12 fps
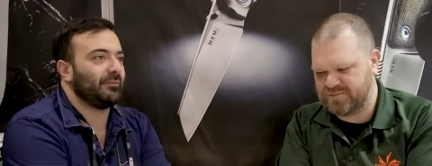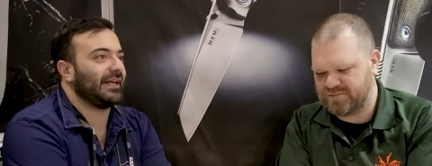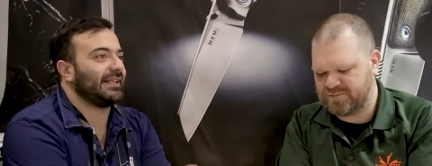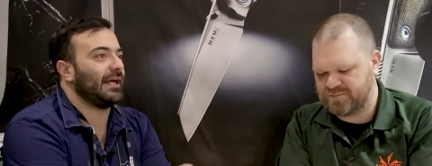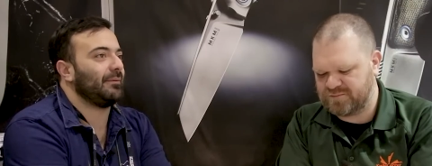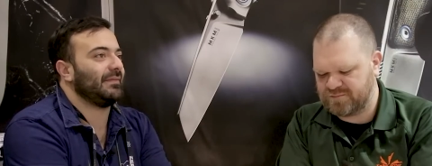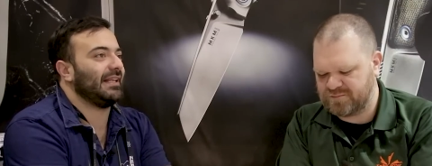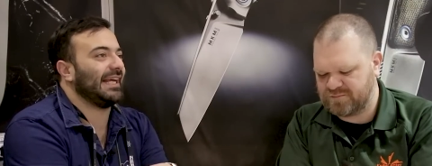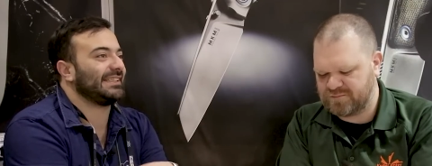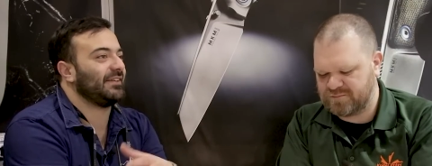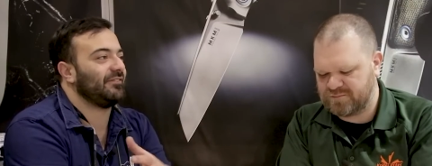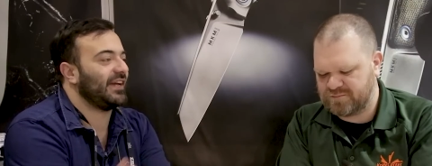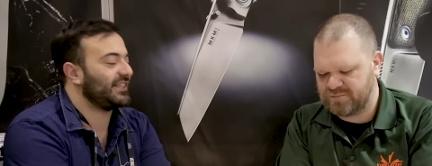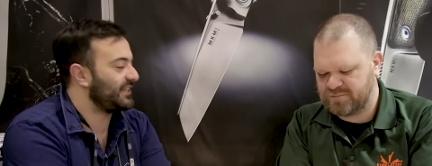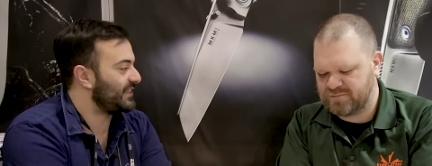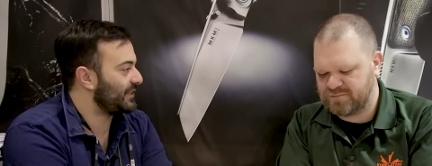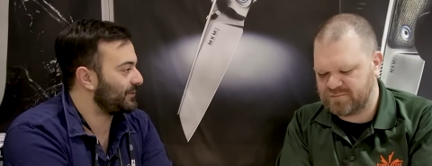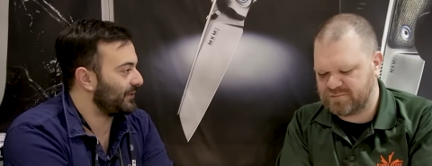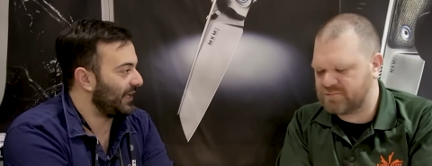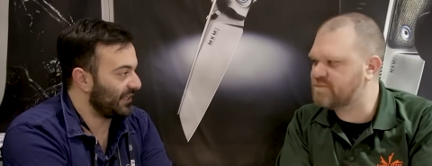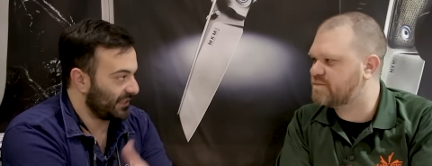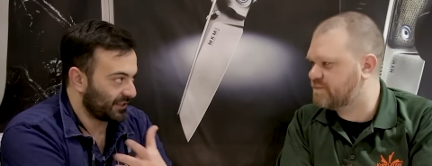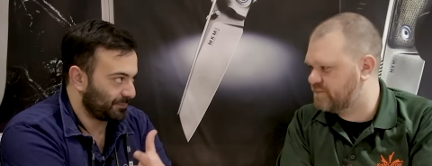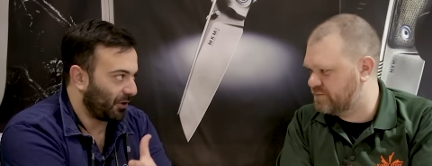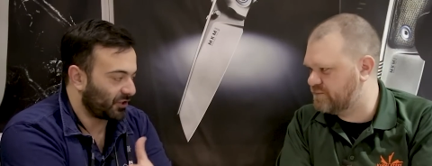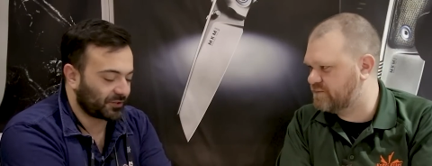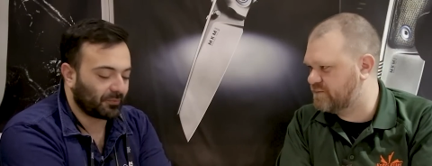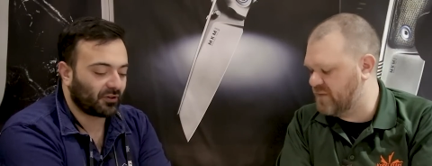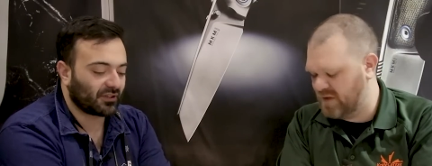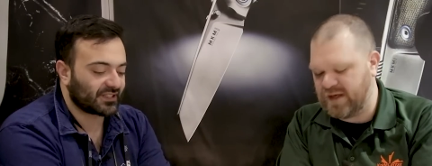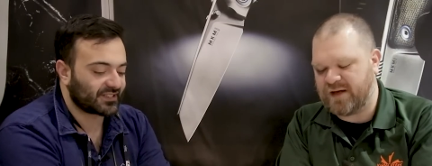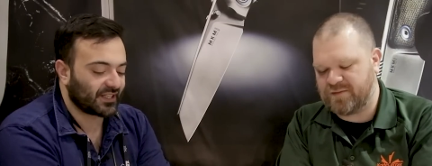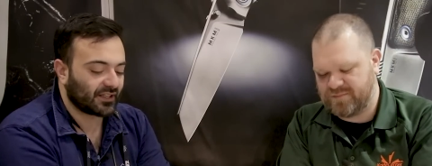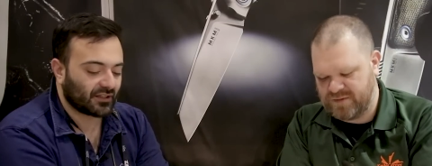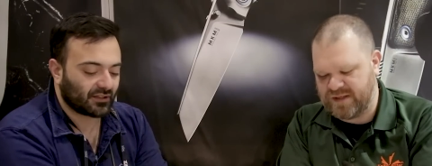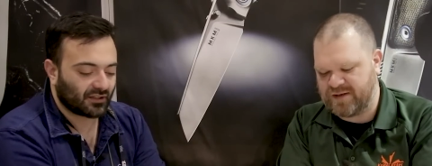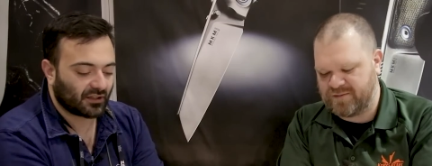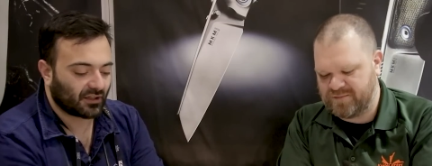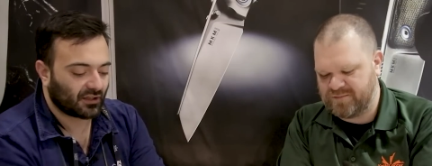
Speaker 1: to make them less invasive as, as possible. Yeah, yeah.